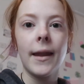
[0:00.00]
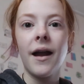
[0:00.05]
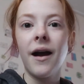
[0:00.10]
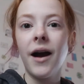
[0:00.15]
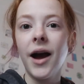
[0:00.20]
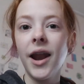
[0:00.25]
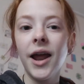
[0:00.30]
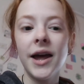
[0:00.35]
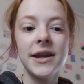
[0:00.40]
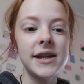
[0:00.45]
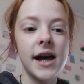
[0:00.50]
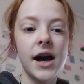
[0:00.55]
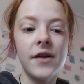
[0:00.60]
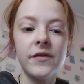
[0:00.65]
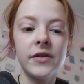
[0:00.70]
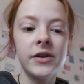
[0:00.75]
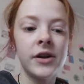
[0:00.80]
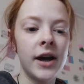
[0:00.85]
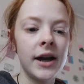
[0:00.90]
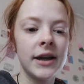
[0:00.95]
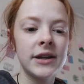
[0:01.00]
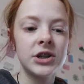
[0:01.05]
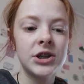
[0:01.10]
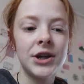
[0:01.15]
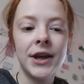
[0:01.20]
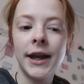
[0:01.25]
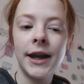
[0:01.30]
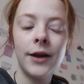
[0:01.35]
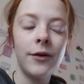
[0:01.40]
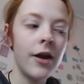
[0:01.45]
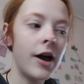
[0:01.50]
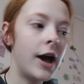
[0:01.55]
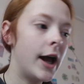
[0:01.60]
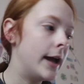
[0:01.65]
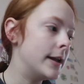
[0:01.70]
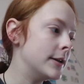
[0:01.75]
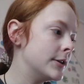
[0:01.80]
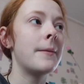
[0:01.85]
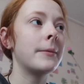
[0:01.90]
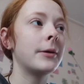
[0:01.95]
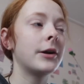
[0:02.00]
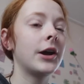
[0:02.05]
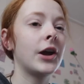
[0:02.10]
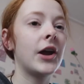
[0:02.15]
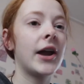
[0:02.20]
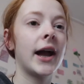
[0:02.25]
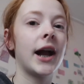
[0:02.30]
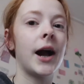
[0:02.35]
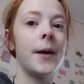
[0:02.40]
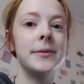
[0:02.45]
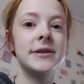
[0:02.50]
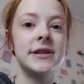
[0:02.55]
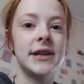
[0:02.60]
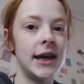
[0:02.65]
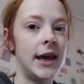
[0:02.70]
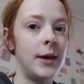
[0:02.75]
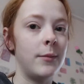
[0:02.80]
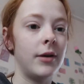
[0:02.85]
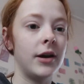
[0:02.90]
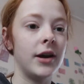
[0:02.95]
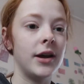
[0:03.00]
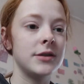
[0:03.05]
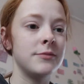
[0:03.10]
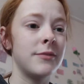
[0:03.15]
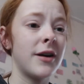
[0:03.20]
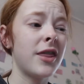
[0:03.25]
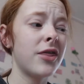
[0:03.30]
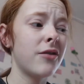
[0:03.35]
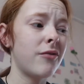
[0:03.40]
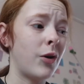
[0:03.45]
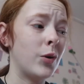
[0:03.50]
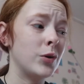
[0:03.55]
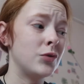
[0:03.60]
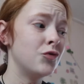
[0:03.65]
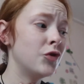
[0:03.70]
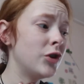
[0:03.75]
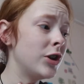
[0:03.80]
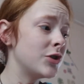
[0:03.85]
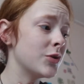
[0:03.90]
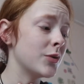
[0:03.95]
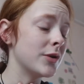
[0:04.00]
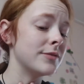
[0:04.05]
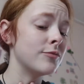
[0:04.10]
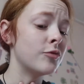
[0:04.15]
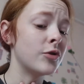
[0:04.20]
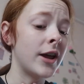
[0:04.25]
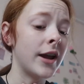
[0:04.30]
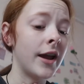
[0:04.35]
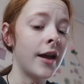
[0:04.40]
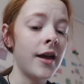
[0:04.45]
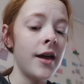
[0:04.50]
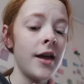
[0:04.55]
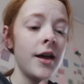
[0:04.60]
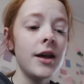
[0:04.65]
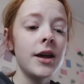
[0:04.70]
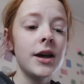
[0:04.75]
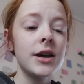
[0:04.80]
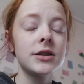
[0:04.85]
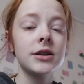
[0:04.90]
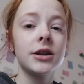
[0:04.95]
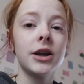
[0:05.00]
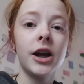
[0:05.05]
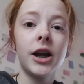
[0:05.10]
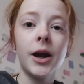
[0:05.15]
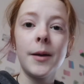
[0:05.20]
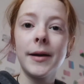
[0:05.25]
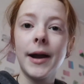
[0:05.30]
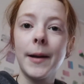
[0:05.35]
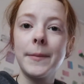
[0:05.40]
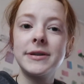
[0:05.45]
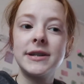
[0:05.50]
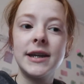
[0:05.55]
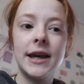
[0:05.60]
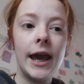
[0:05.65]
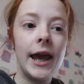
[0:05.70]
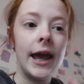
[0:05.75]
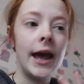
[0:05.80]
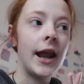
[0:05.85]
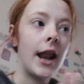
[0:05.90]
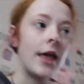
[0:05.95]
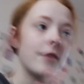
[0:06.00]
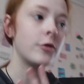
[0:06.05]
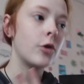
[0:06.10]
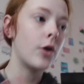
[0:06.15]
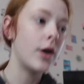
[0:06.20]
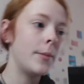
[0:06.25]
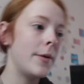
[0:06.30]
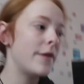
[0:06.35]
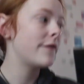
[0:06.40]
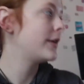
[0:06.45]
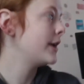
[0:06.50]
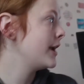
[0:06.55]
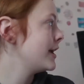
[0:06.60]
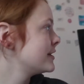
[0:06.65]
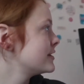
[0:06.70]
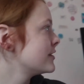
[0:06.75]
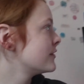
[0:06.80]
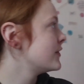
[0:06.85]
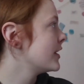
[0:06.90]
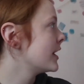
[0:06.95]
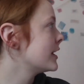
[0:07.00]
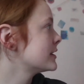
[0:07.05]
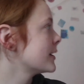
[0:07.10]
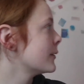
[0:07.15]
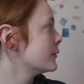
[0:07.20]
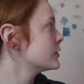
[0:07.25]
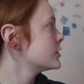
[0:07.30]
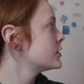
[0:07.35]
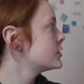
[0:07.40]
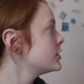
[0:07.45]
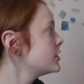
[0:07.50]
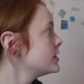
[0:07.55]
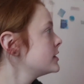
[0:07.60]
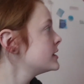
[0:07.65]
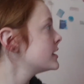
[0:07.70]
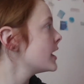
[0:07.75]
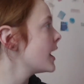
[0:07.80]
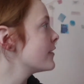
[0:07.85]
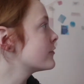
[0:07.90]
I like to have a nice cheeky little lie. I'm gonna go get a cup of tea because my throat is really sore this morning. So I'm gonna go have a cup of tea and I've got a bit of a list of things I want to do today.